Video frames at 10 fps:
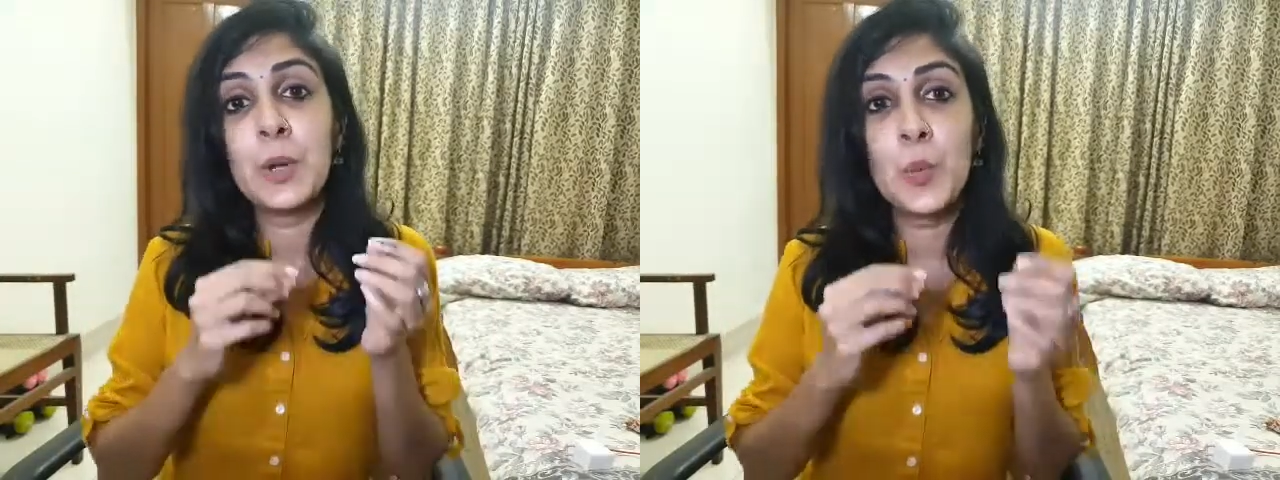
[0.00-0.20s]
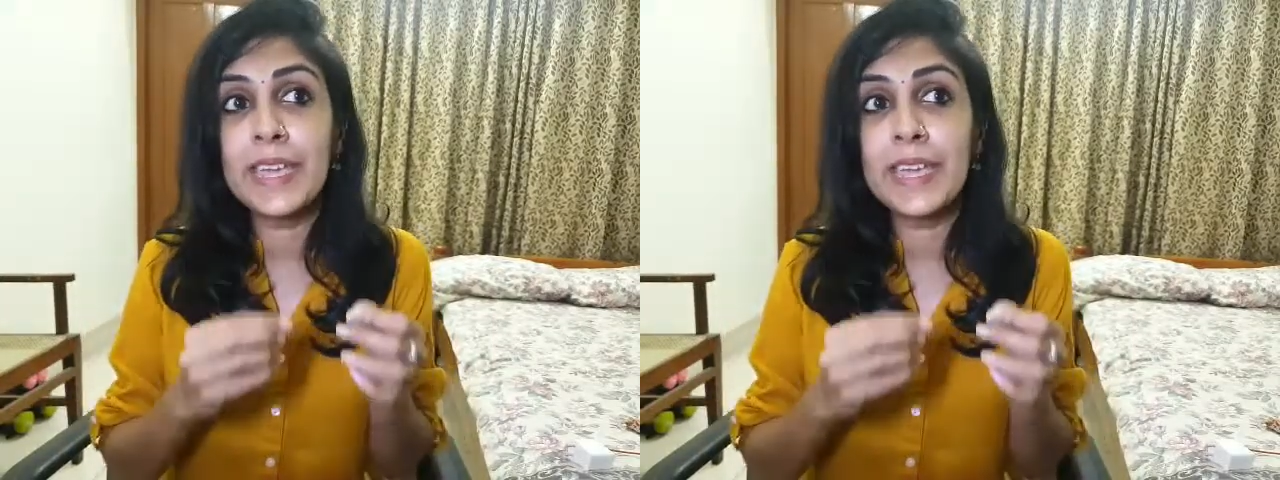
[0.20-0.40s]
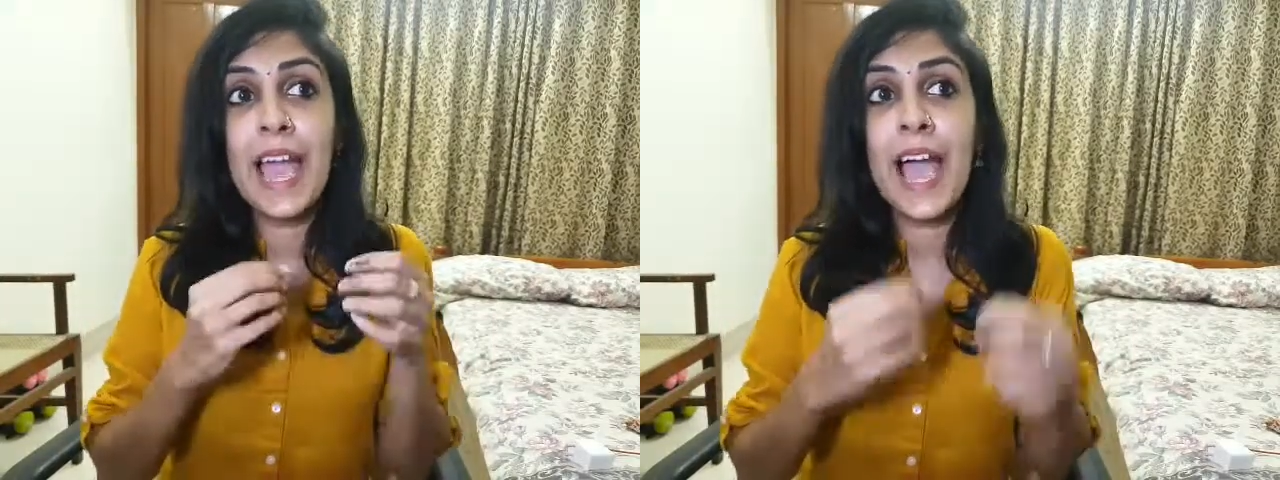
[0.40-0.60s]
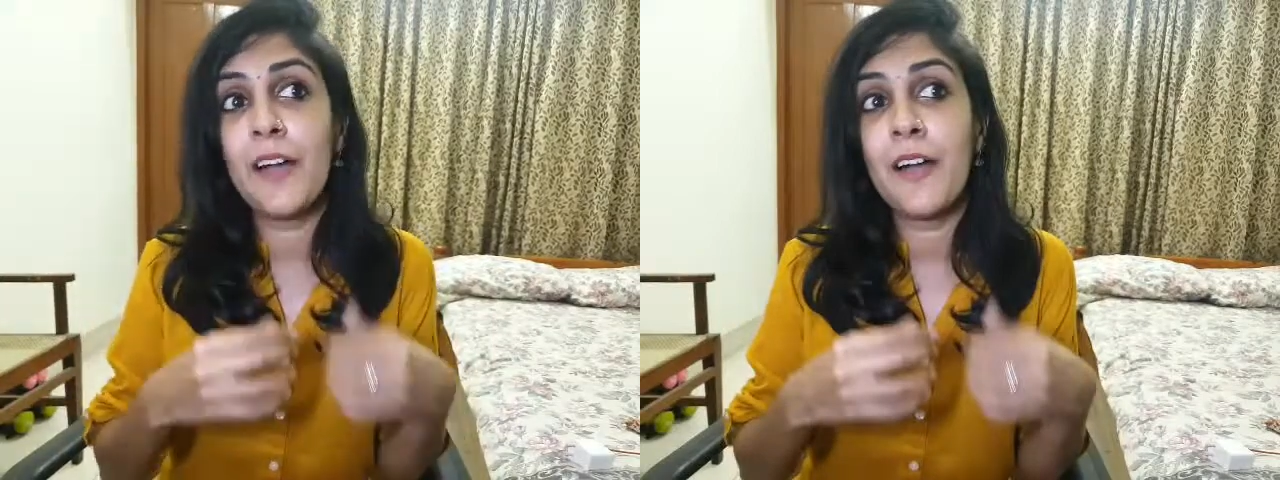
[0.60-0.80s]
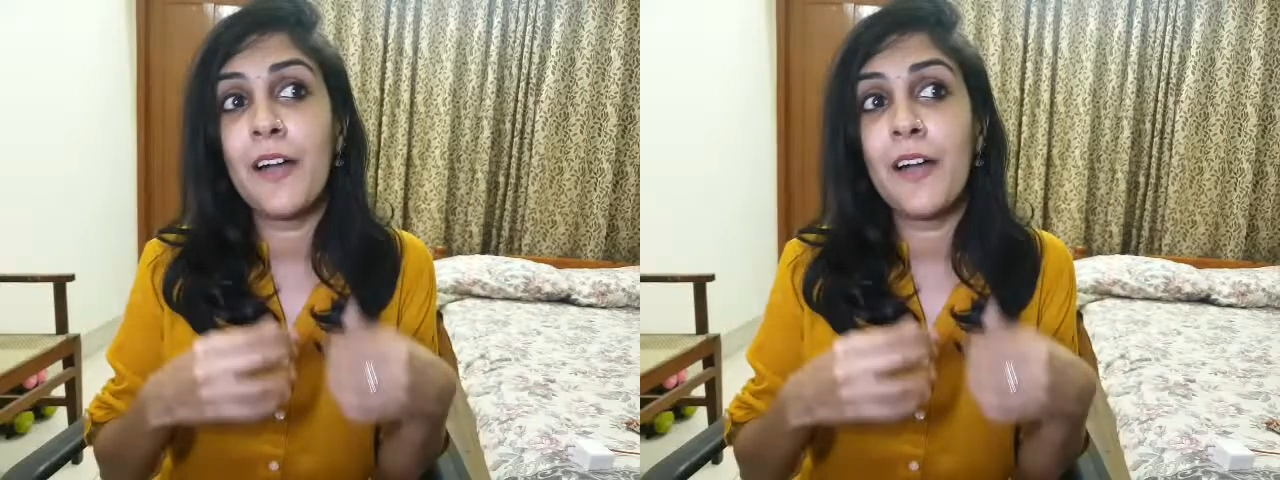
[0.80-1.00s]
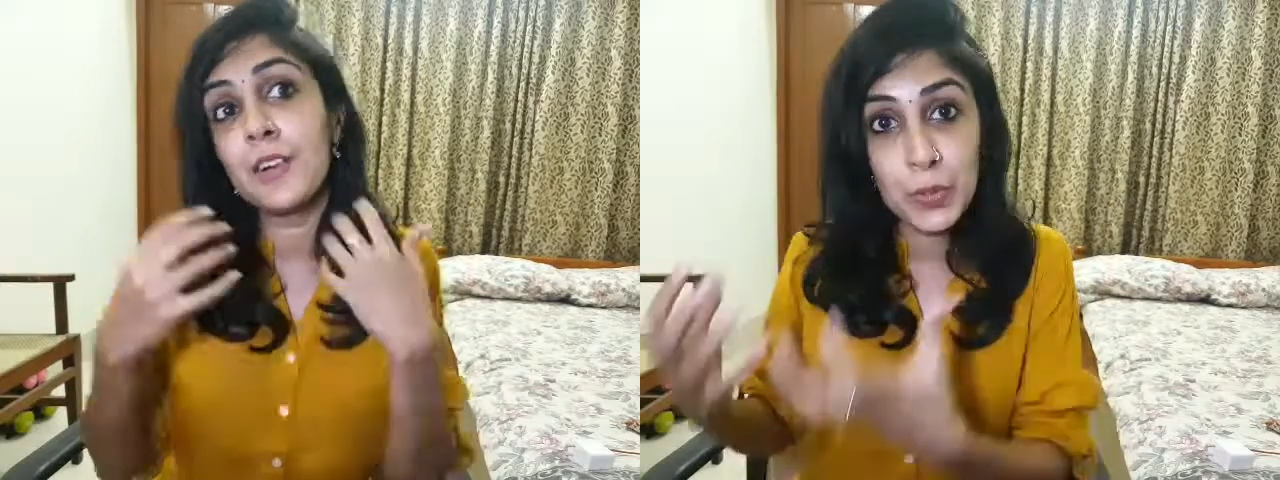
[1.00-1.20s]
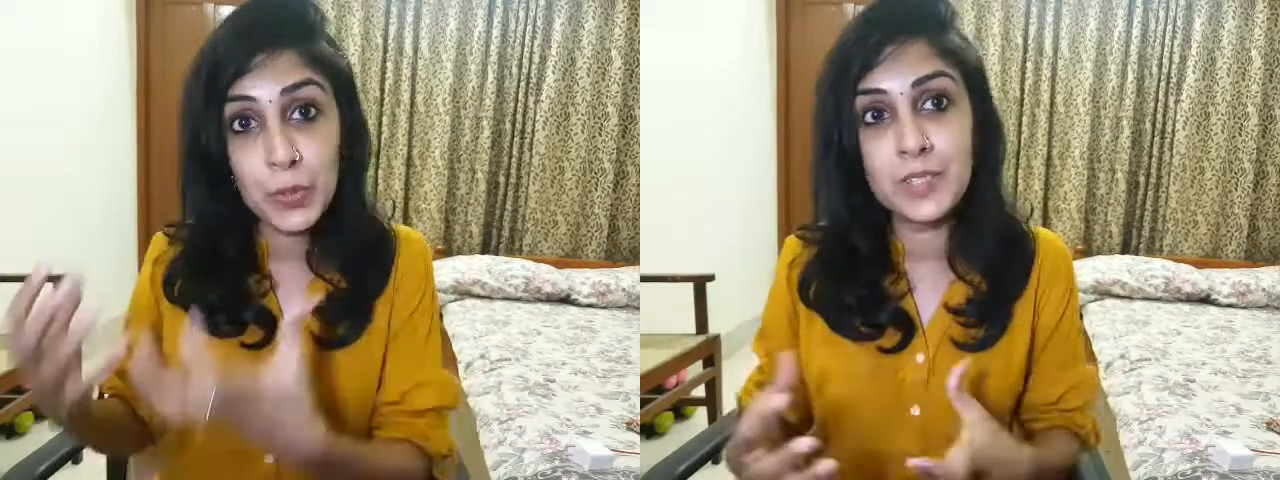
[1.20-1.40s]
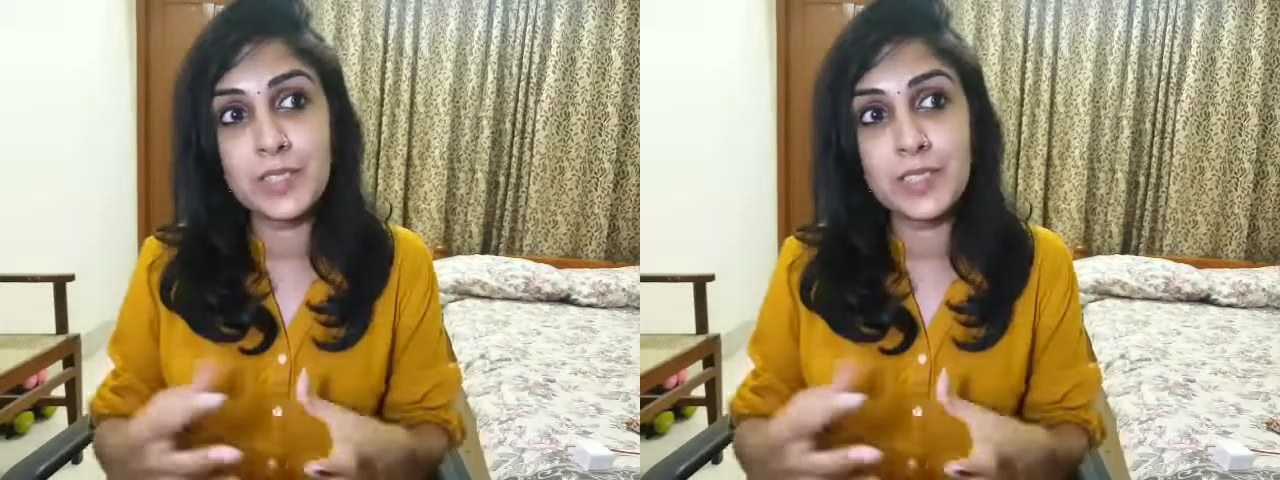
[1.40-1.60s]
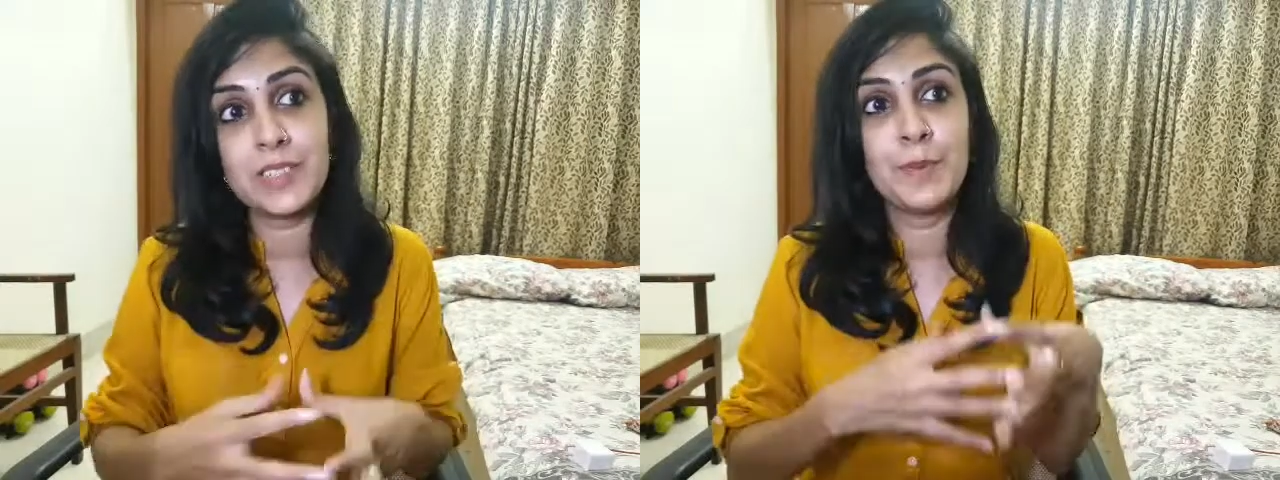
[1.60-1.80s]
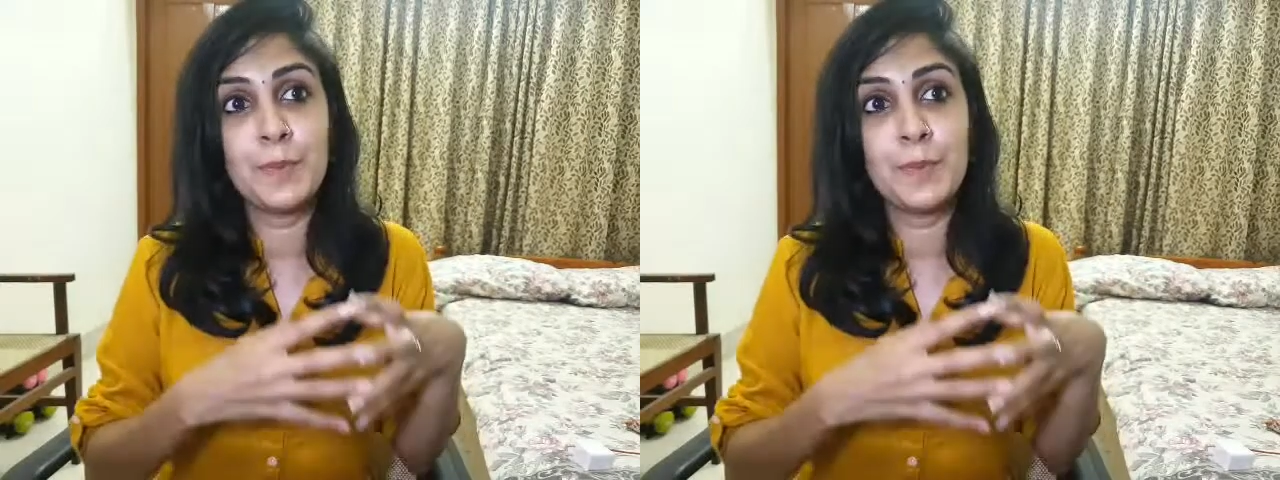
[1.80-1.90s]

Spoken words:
we have a huge